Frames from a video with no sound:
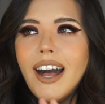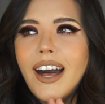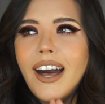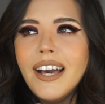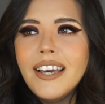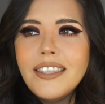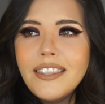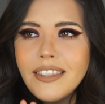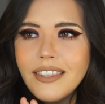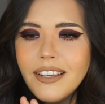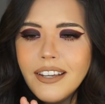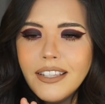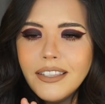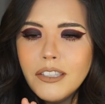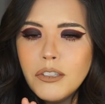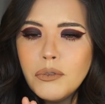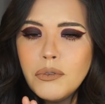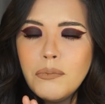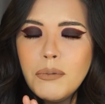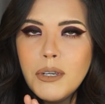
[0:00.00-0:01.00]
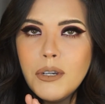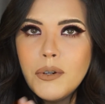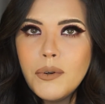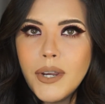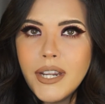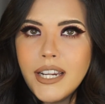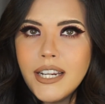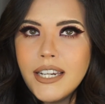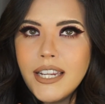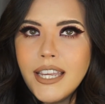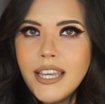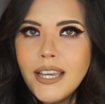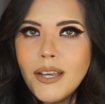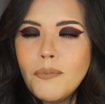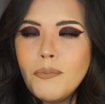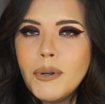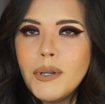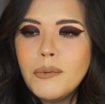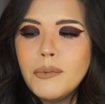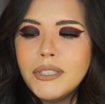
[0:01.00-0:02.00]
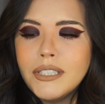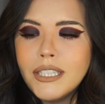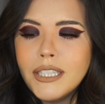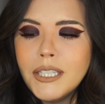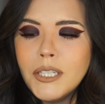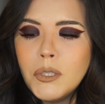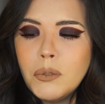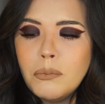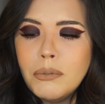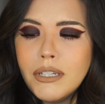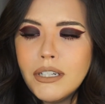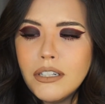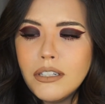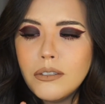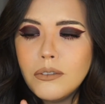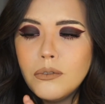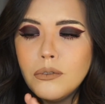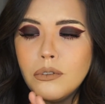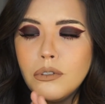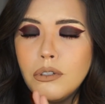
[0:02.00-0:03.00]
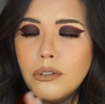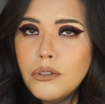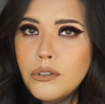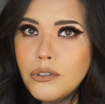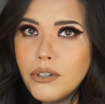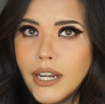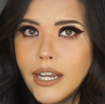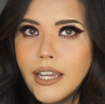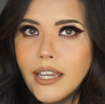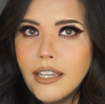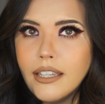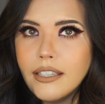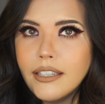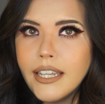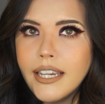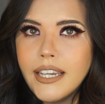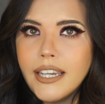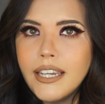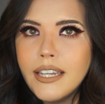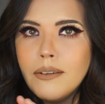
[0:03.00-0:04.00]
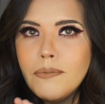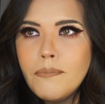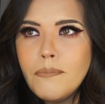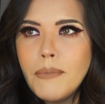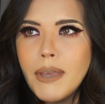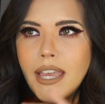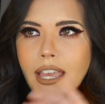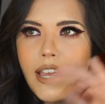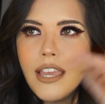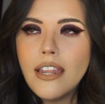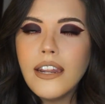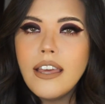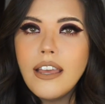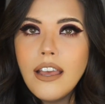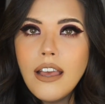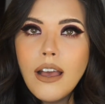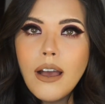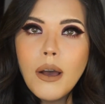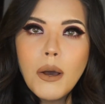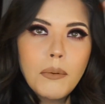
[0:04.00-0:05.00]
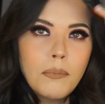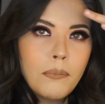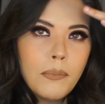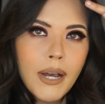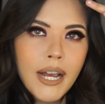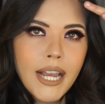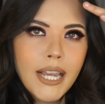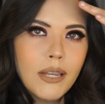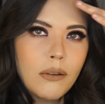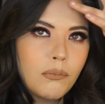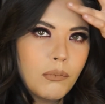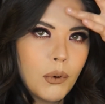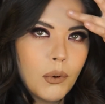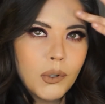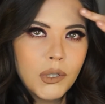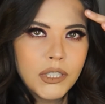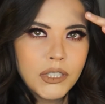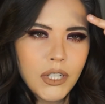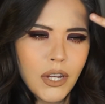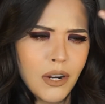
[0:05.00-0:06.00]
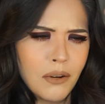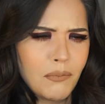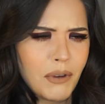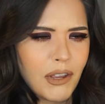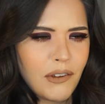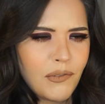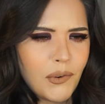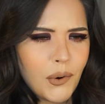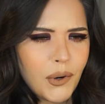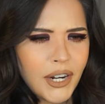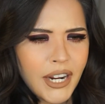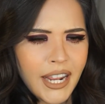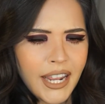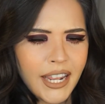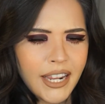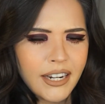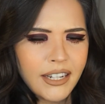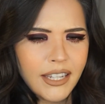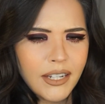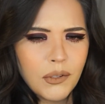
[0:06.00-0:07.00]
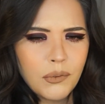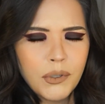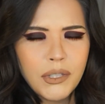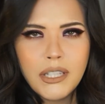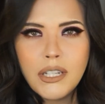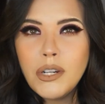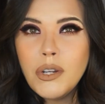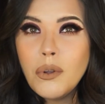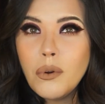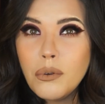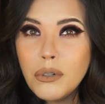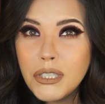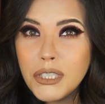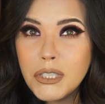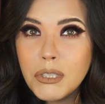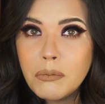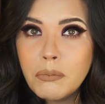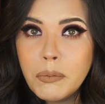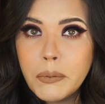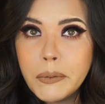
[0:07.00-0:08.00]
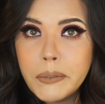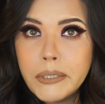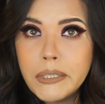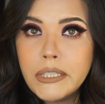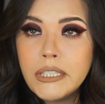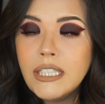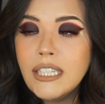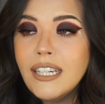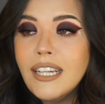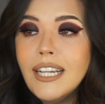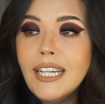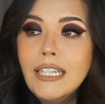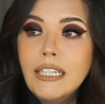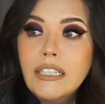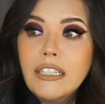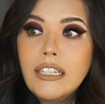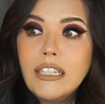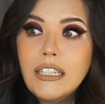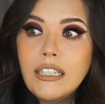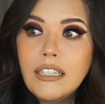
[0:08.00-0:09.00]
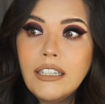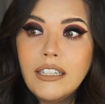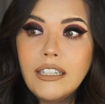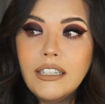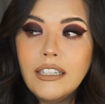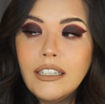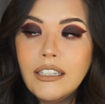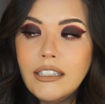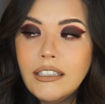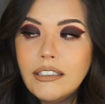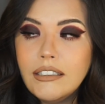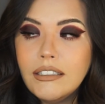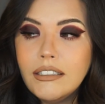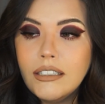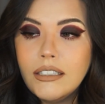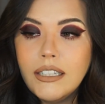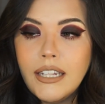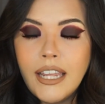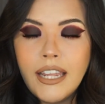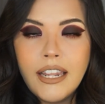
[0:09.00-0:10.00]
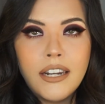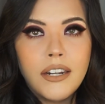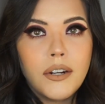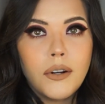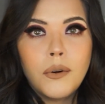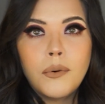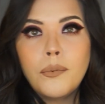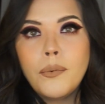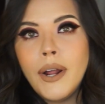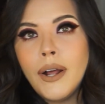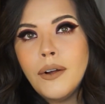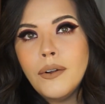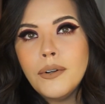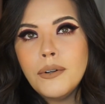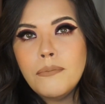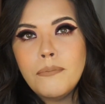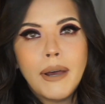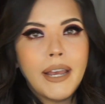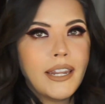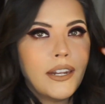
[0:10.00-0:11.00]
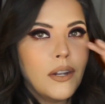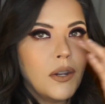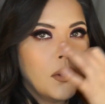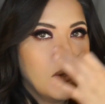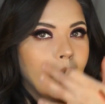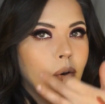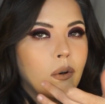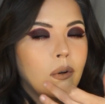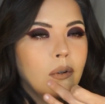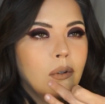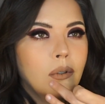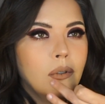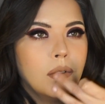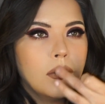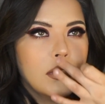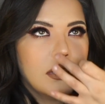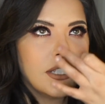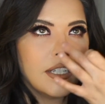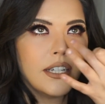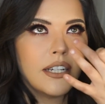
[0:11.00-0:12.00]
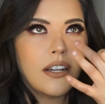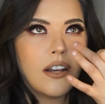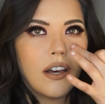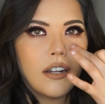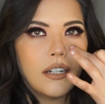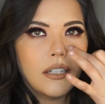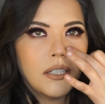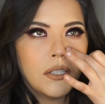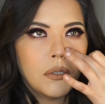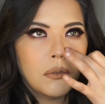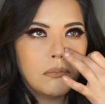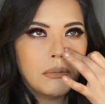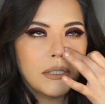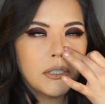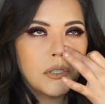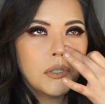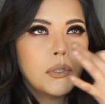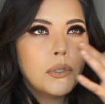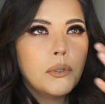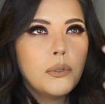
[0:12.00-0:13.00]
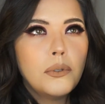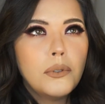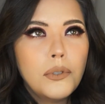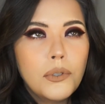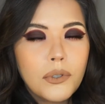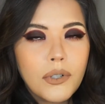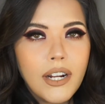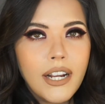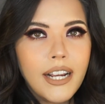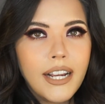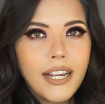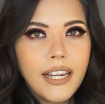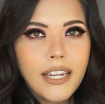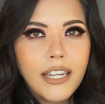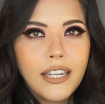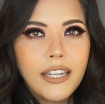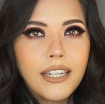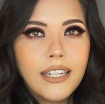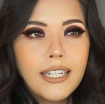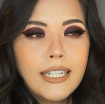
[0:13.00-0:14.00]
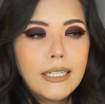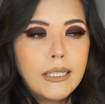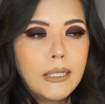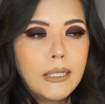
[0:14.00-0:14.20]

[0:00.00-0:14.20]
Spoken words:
I thought this would be a great idea, but it was a little bit too drying. Like it made my pores on my forehead like really noticeable, and around my nose it got a little bit too dry,